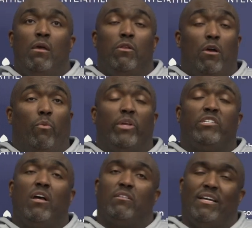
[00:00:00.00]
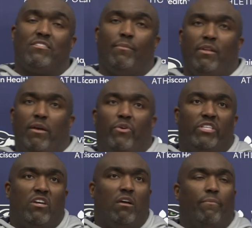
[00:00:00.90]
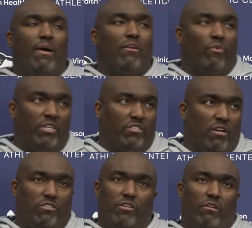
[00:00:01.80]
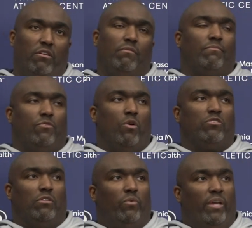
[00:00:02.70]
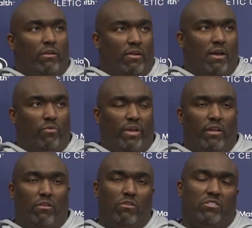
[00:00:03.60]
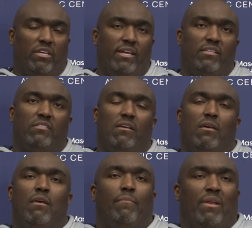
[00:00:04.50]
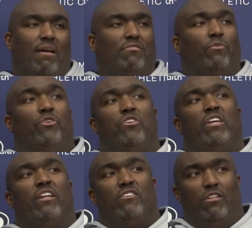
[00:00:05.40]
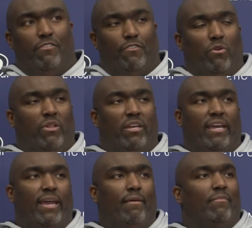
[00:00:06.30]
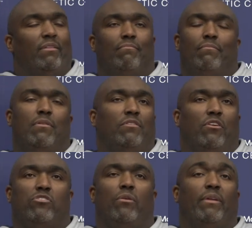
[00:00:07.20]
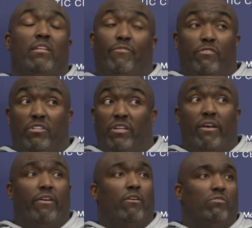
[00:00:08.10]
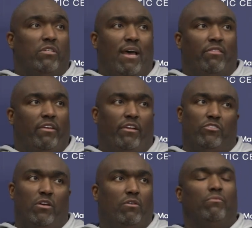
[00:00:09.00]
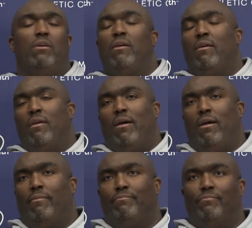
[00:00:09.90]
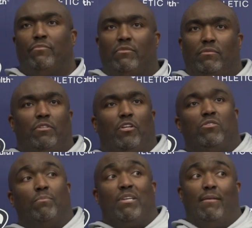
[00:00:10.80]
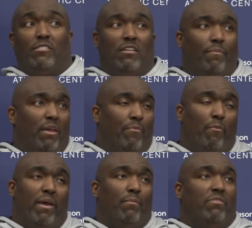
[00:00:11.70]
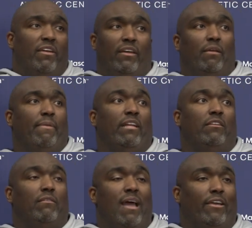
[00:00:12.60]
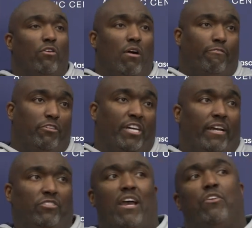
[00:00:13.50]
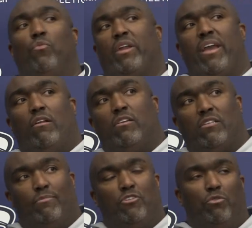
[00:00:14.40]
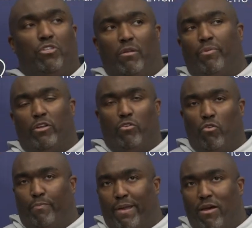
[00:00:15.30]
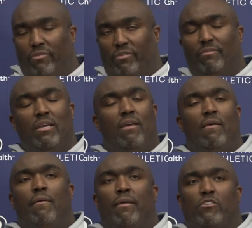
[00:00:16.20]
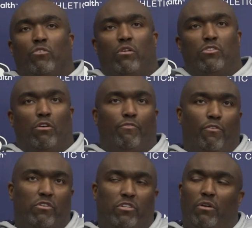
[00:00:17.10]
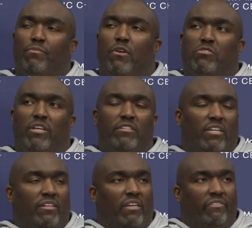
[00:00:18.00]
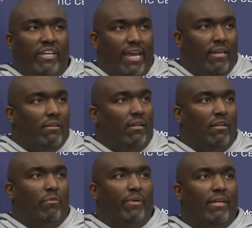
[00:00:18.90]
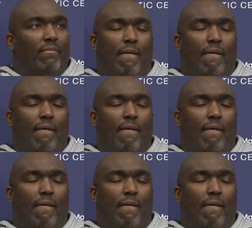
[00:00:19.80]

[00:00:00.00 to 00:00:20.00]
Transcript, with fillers: No, we talk, that's something that we talk about and we discuss during the course of the week on how we'll handle those things. But obviously when you get into the flow of the game and there's so many different scenarios and how things go, Um, you know, sometimes this could be a momentum thing and it may knock you off or change how you want to handle a substitution and putting a group out and, and so on and so forth. So those things can deviate it a little bit.